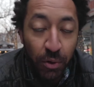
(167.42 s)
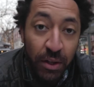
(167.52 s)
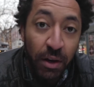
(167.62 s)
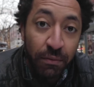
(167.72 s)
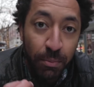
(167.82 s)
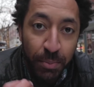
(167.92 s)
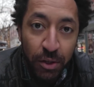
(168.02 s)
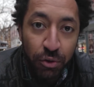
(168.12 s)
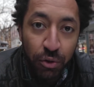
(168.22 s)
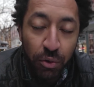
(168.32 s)
point of the
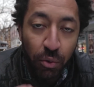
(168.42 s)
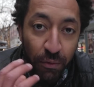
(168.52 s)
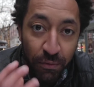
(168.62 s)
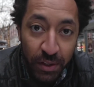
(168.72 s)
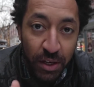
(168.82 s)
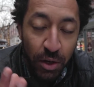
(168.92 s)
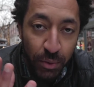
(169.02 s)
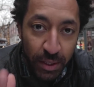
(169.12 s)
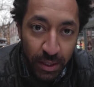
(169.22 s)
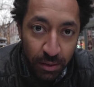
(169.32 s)
picture or
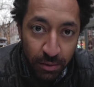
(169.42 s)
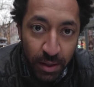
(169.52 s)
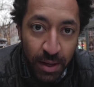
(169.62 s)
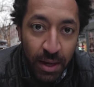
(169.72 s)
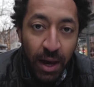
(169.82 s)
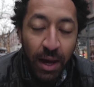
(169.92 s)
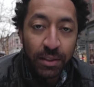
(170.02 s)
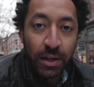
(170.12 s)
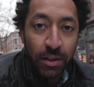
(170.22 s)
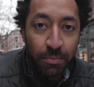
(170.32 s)
video is. A
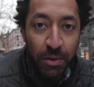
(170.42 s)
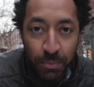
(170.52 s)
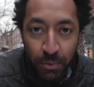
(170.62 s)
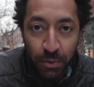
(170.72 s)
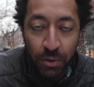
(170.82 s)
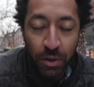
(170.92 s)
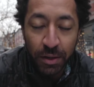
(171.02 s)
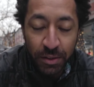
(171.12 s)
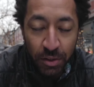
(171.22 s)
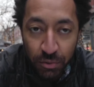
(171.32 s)
lot of people
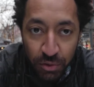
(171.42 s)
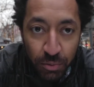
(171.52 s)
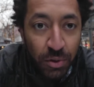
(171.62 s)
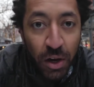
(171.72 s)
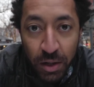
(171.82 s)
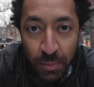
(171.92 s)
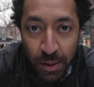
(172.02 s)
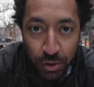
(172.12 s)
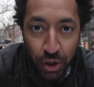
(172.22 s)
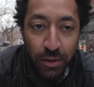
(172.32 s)
on YouTube talk
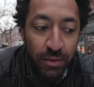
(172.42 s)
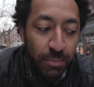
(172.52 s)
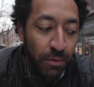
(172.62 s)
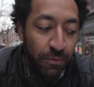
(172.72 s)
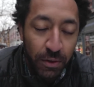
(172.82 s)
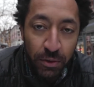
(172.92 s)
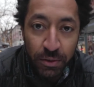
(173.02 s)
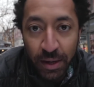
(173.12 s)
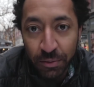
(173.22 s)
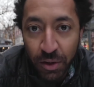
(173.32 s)
about shallow depth of field
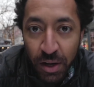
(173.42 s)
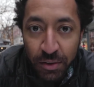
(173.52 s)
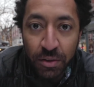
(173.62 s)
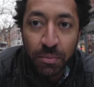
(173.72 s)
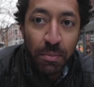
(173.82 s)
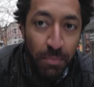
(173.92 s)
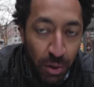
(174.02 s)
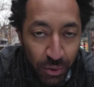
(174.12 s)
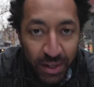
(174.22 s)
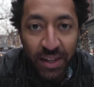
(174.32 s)
and how it's awesome and
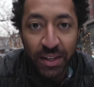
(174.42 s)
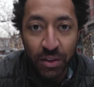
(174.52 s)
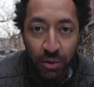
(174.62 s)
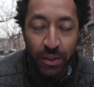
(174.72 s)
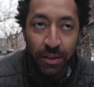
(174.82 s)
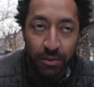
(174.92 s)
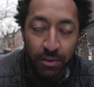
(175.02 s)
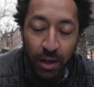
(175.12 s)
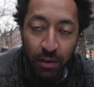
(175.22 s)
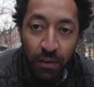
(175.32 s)
bokeh and all that
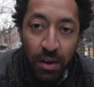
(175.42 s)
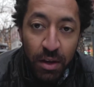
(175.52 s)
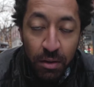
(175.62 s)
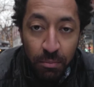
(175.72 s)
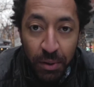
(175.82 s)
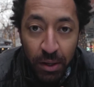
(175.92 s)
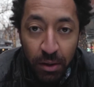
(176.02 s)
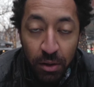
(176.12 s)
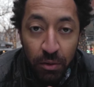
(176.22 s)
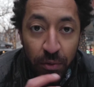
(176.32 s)
stuff.
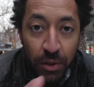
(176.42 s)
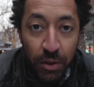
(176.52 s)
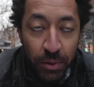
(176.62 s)
But really